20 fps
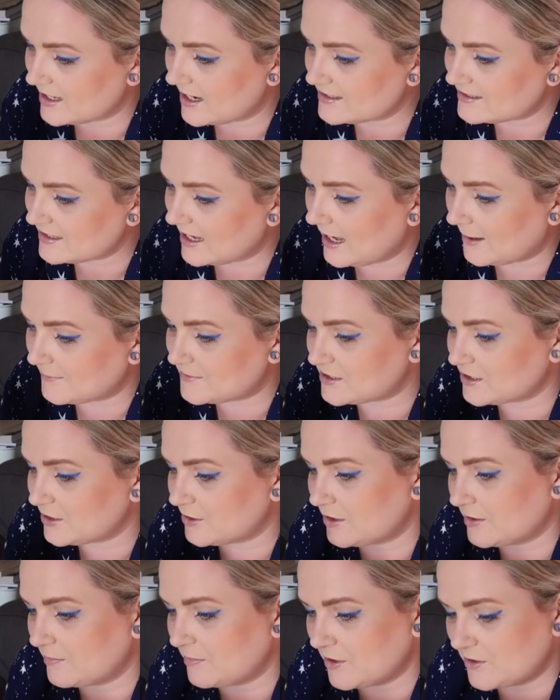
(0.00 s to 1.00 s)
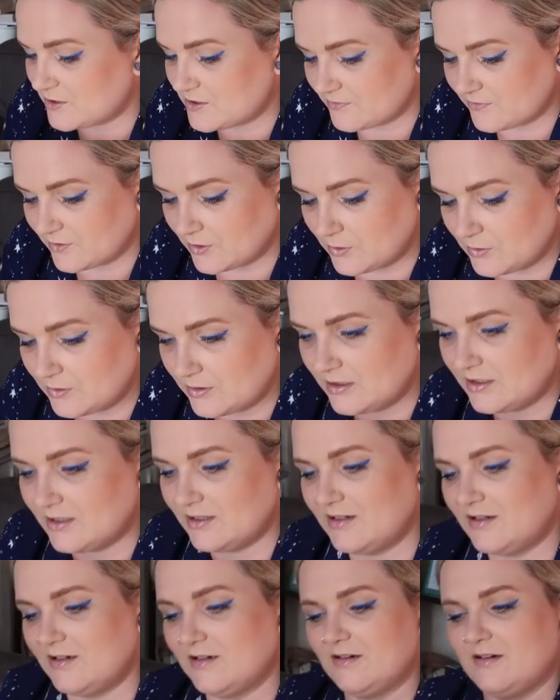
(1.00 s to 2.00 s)
That is absolutely beautiful.
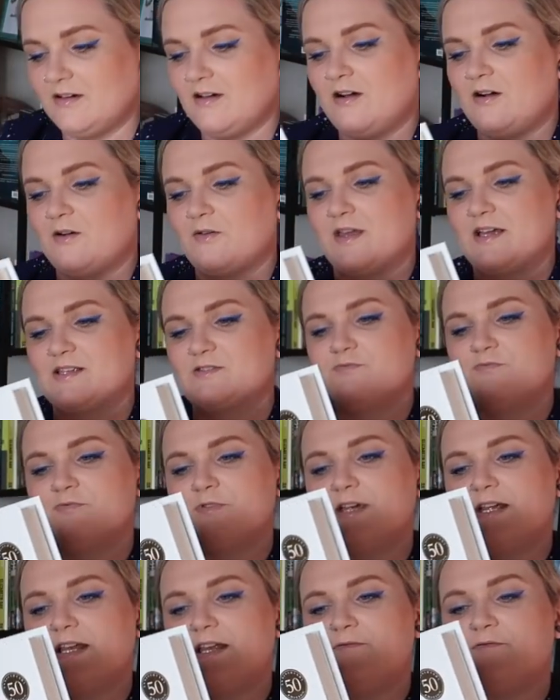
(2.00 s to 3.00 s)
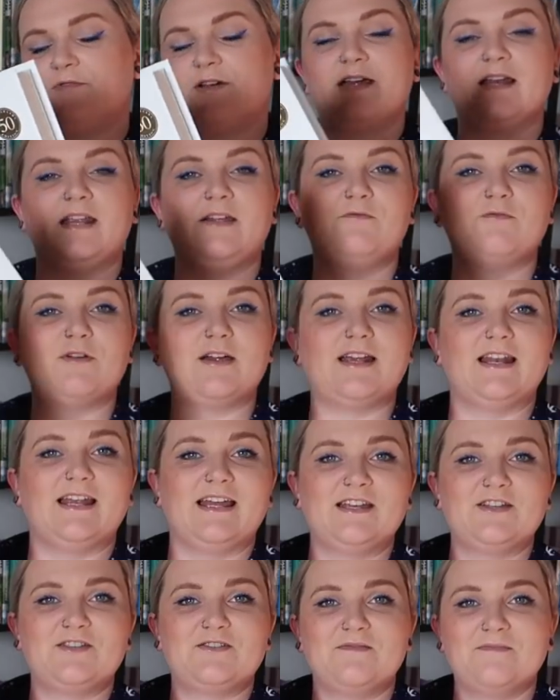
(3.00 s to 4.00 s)
Oh, that's really, really,
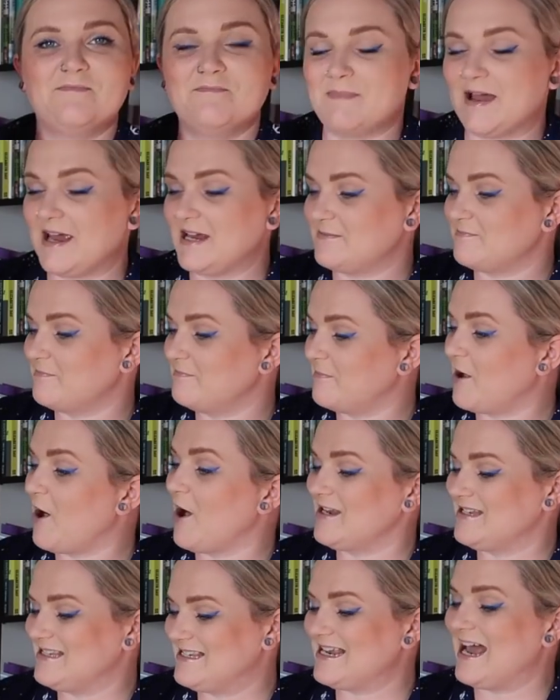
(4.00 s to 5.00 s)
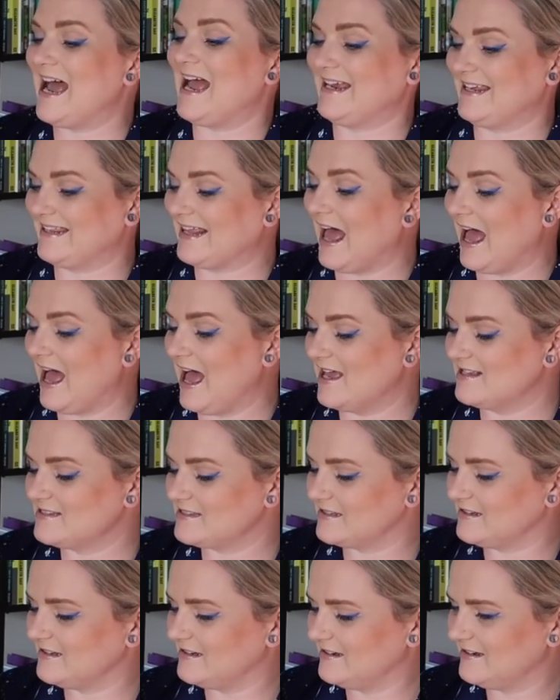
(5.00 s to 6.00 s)
really made my day, that
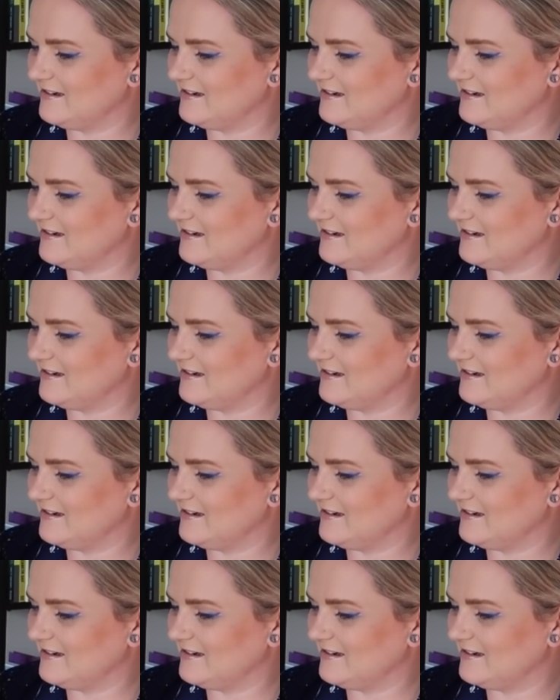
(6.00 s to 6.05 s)
has.